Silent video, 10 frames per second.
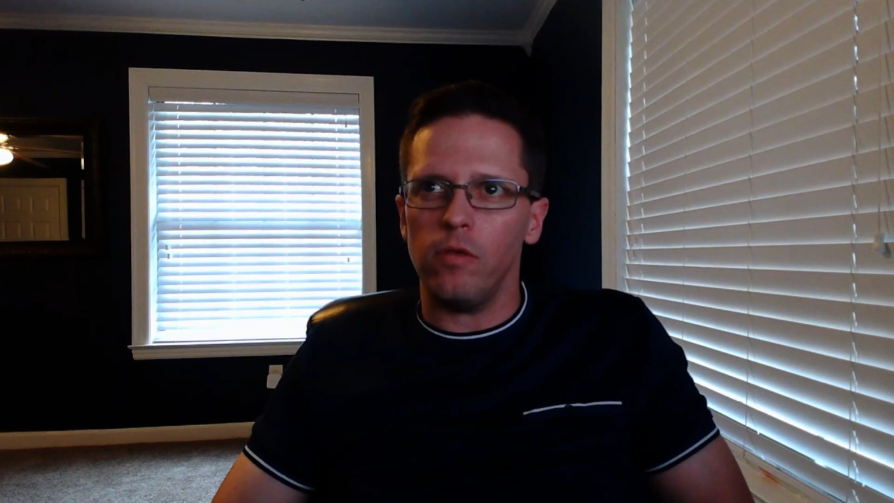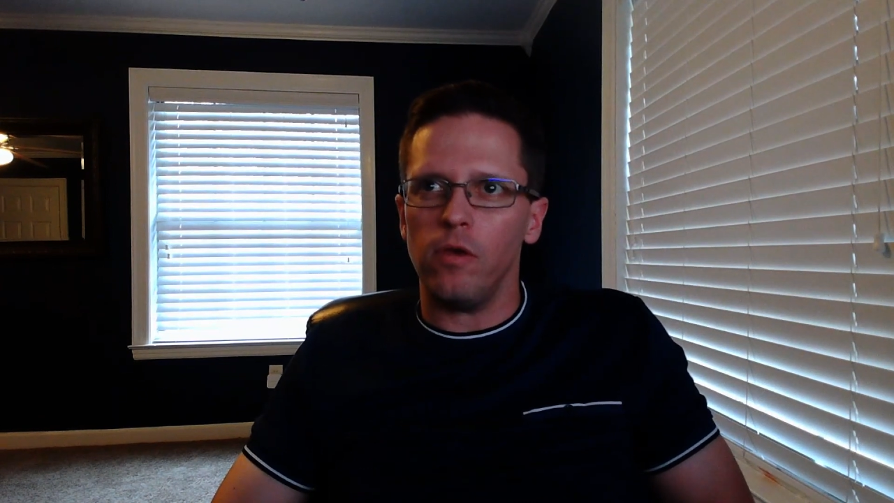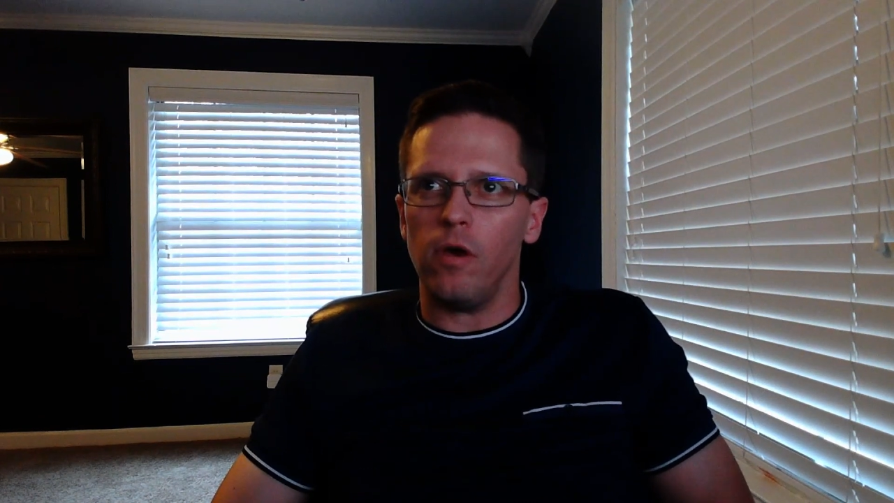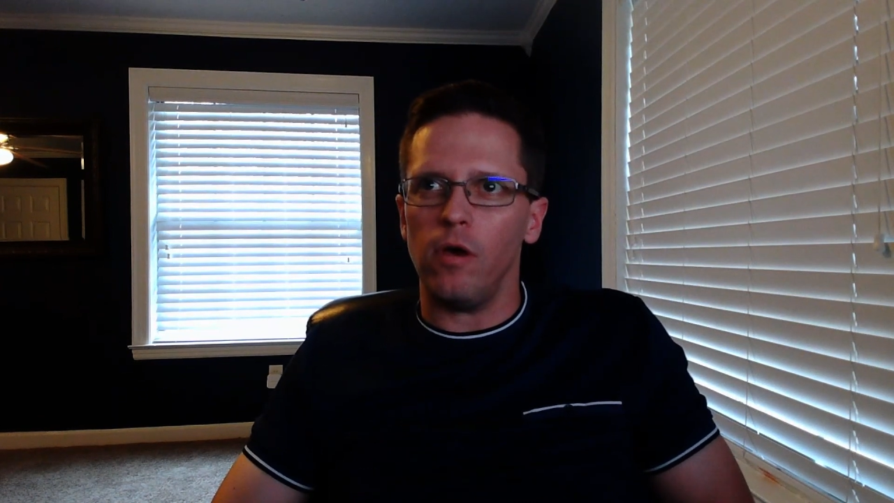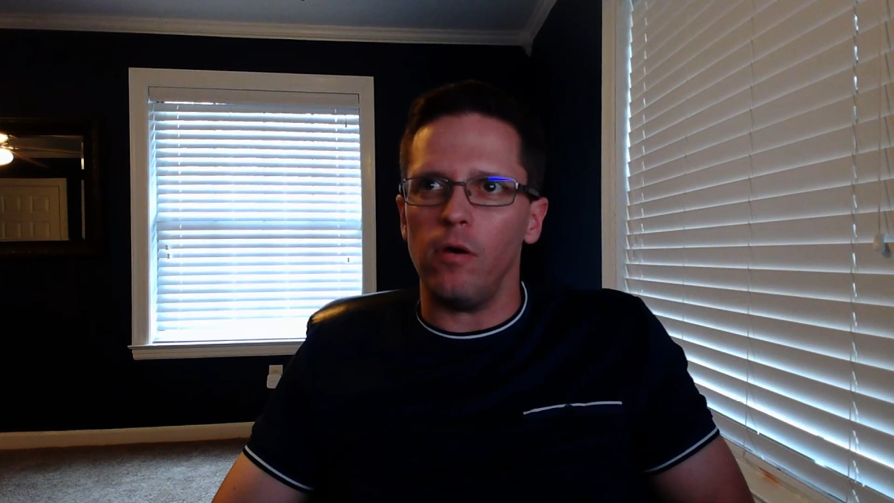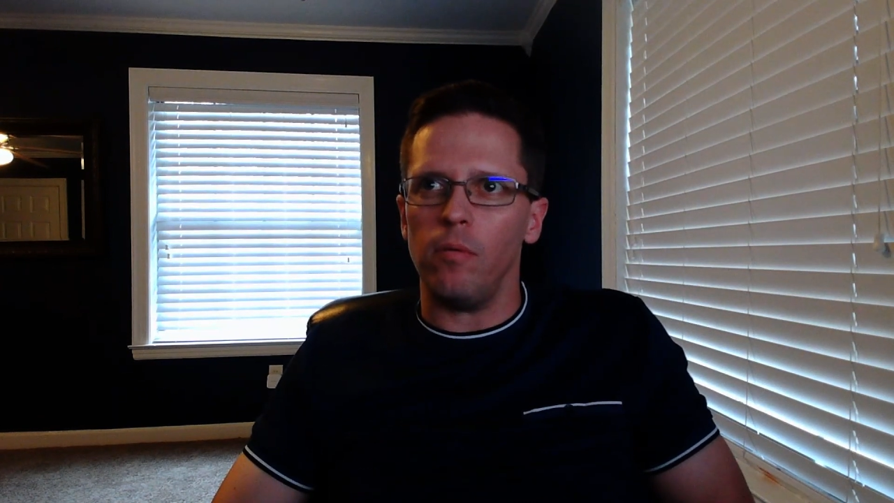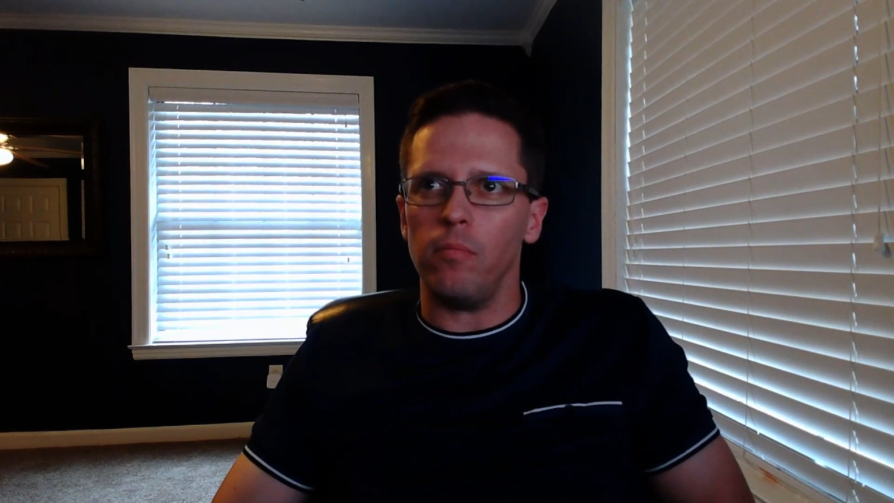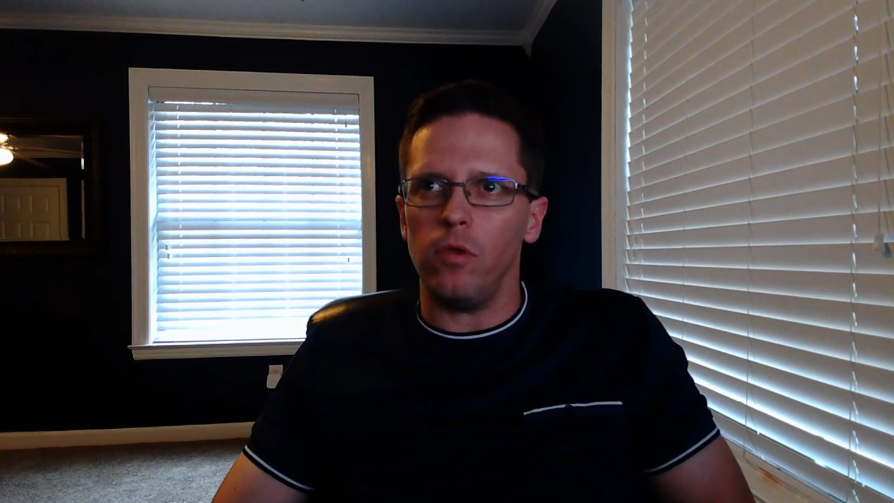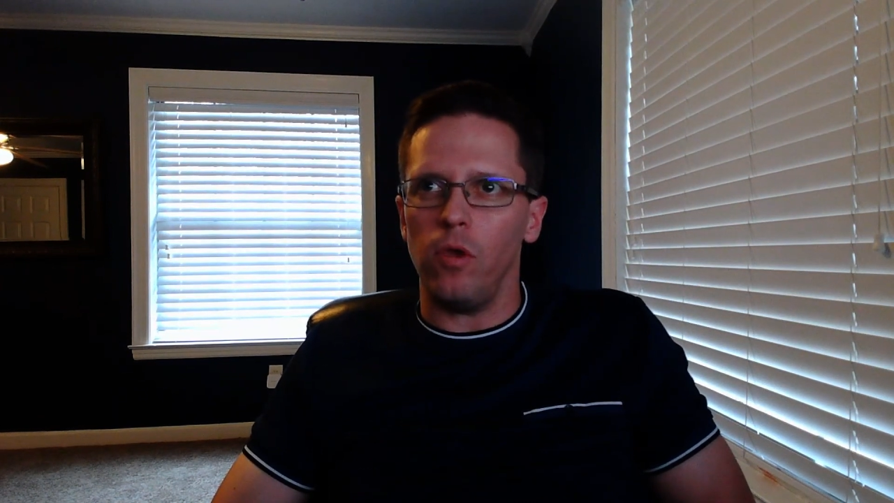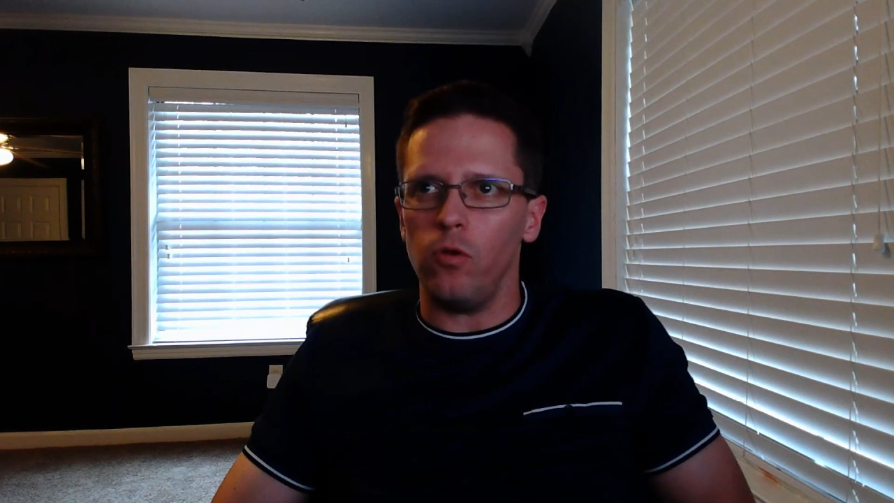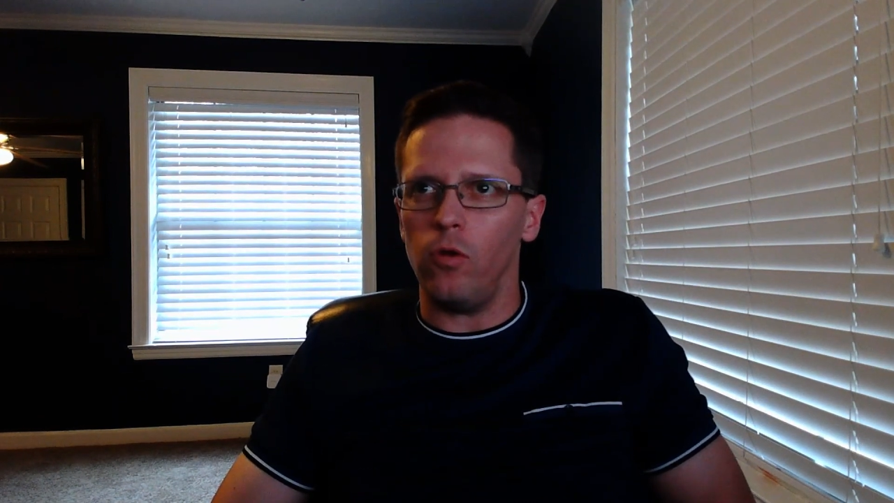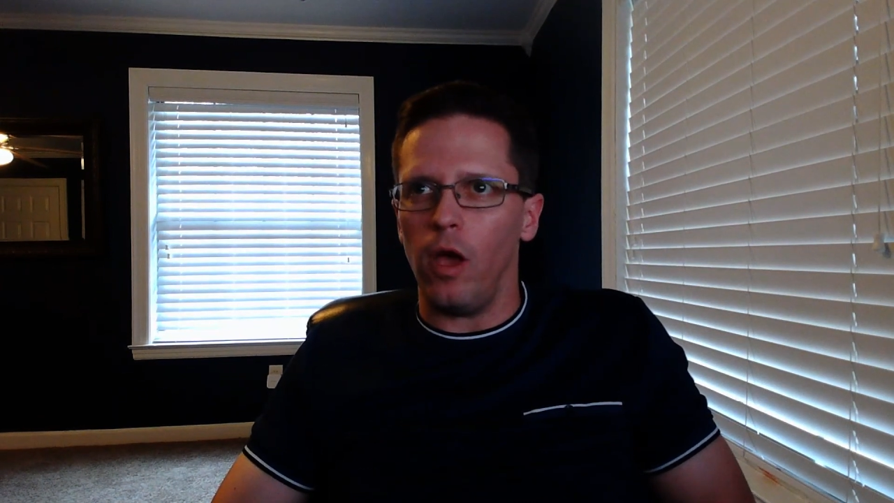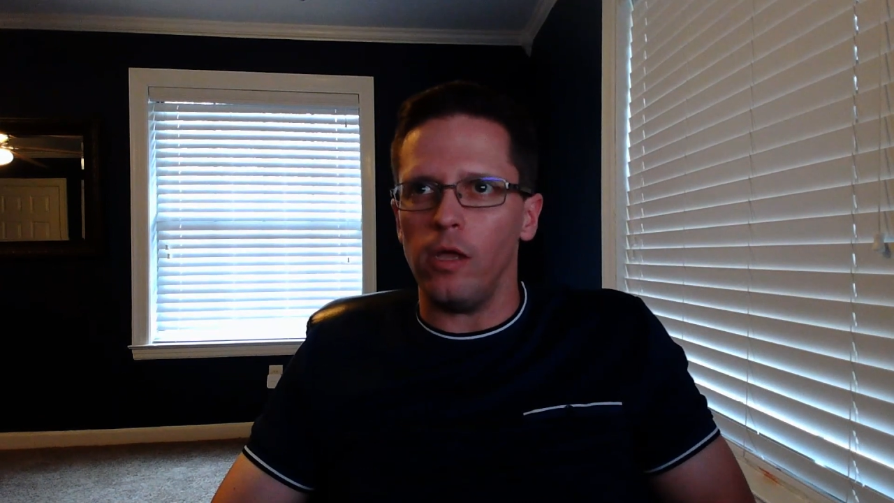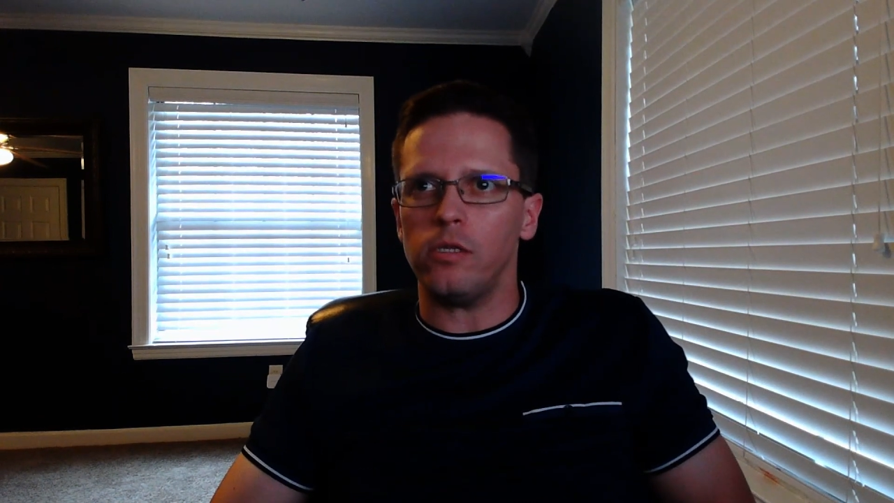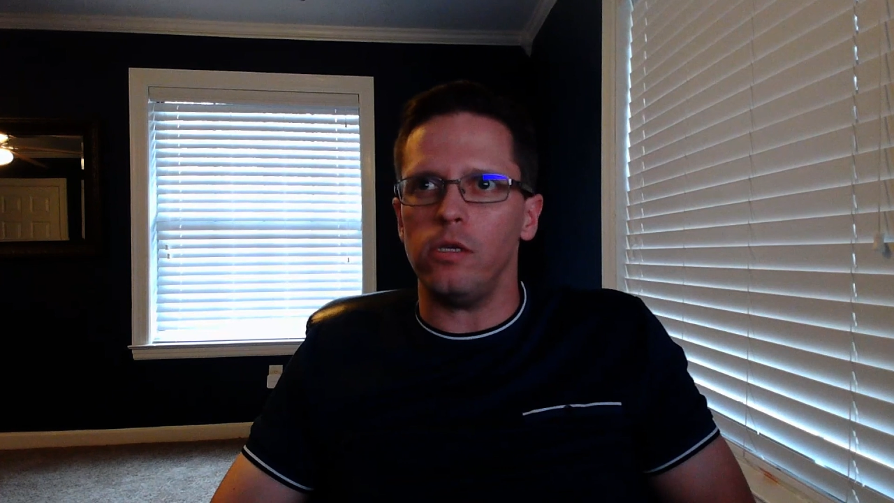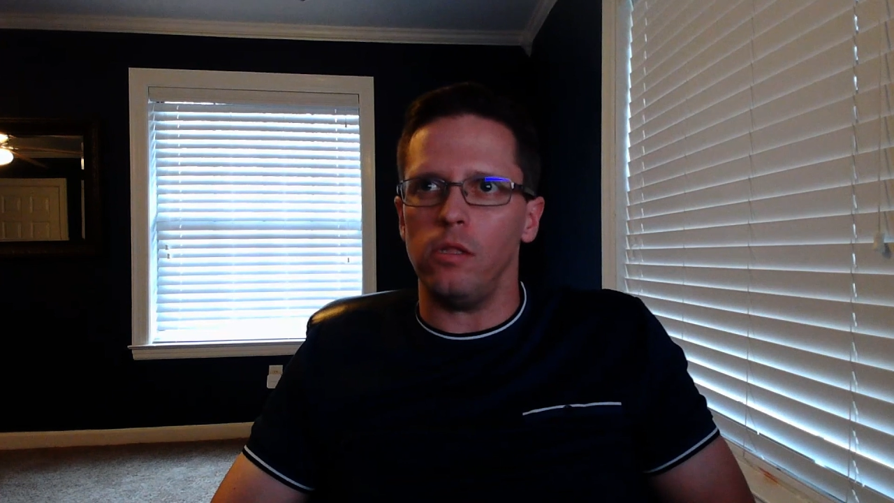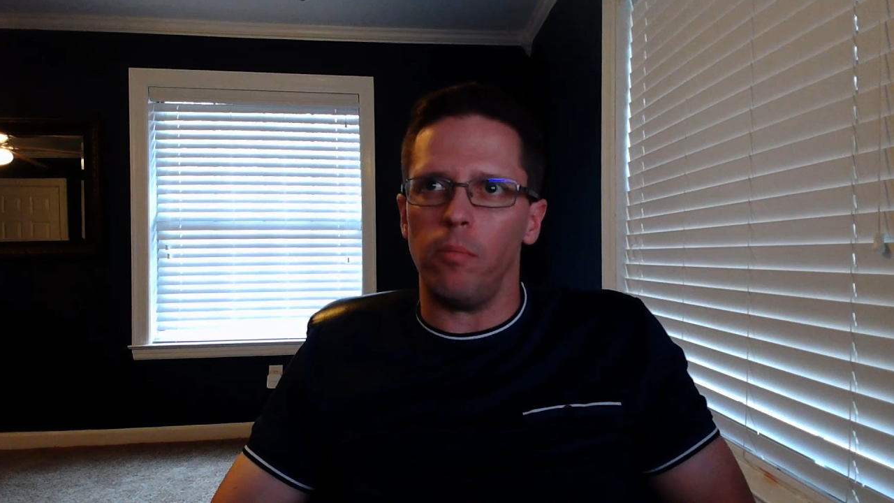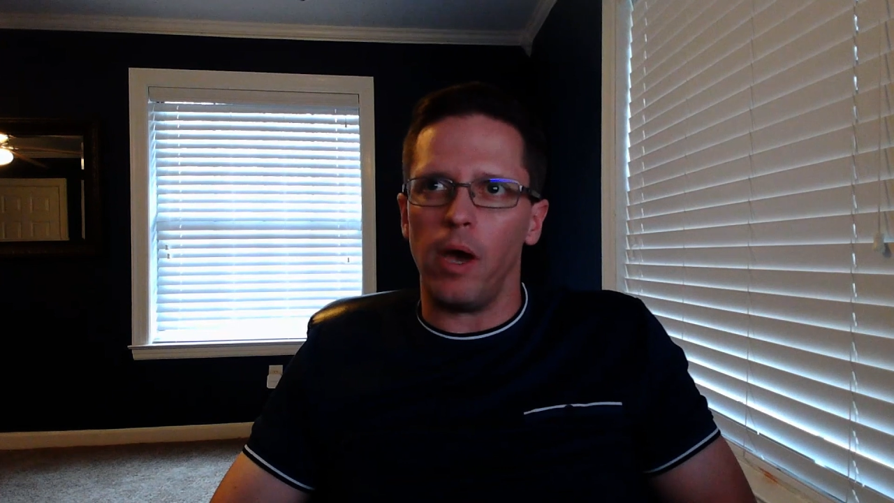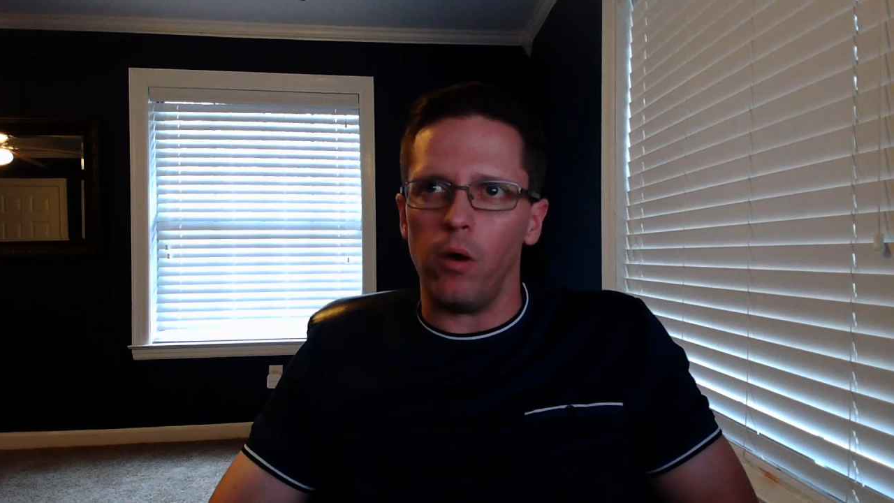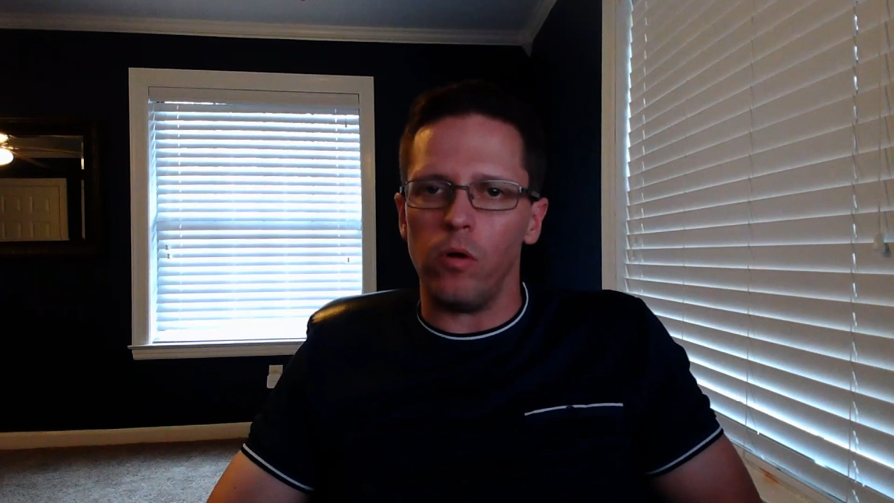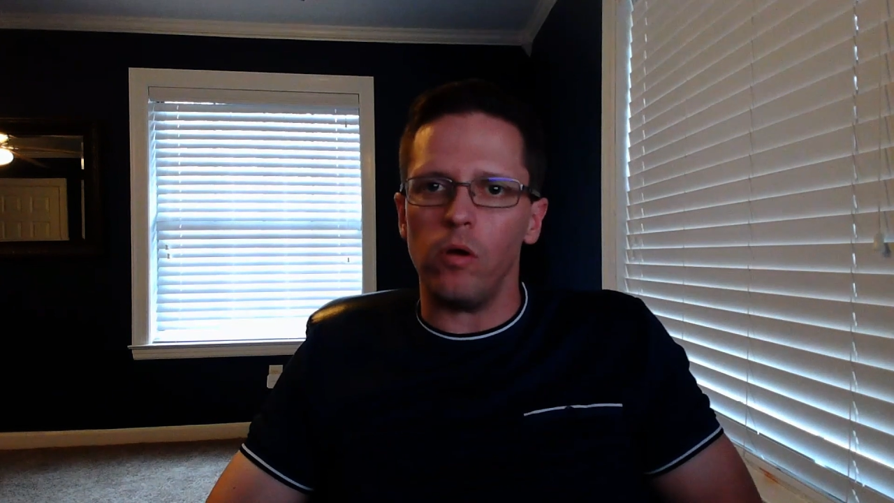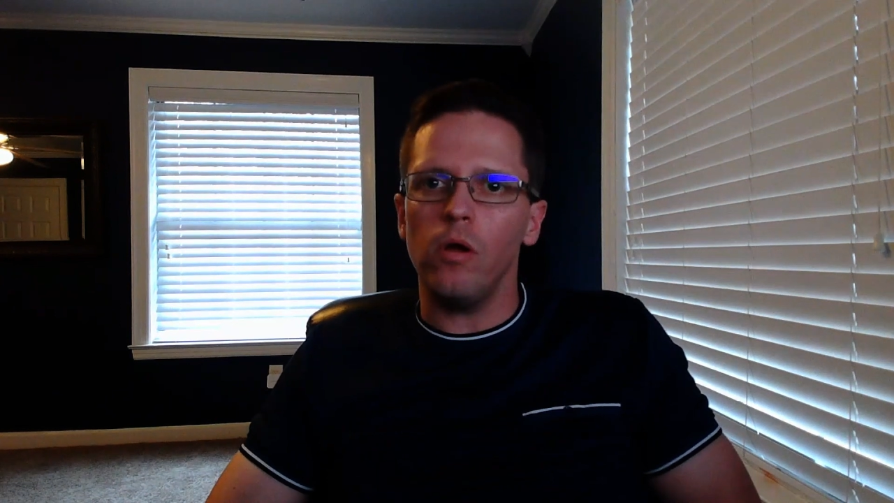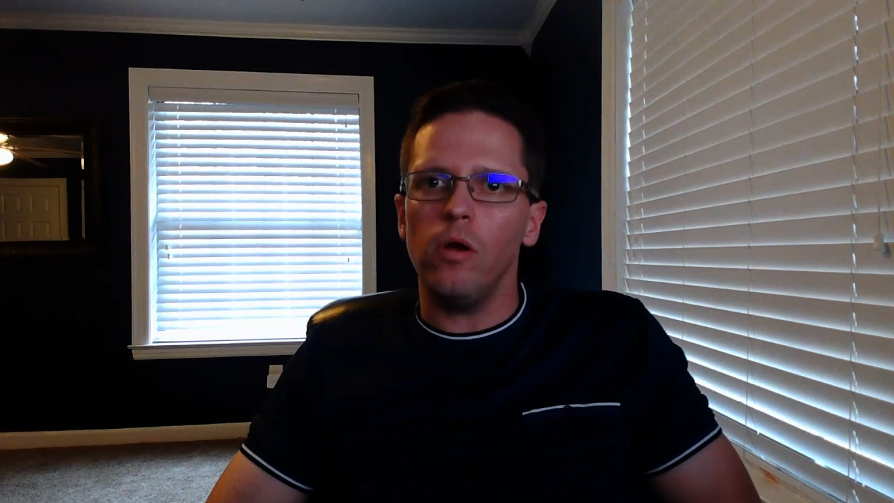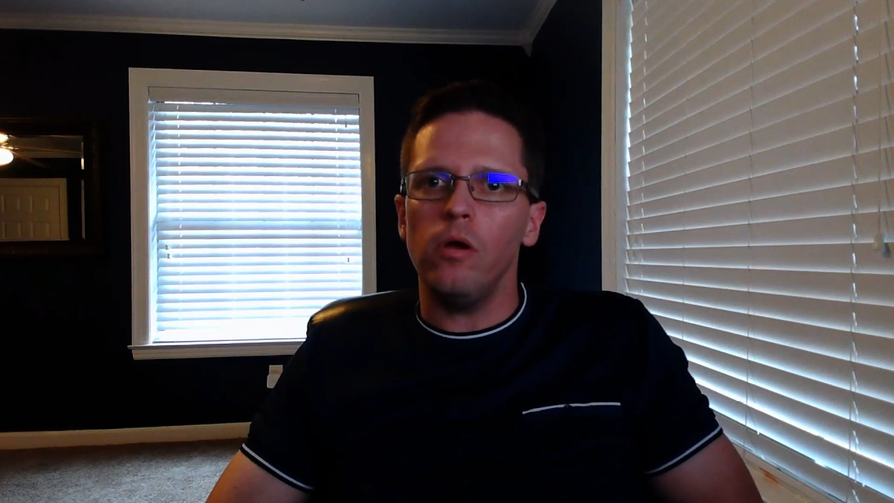You're not seeing the power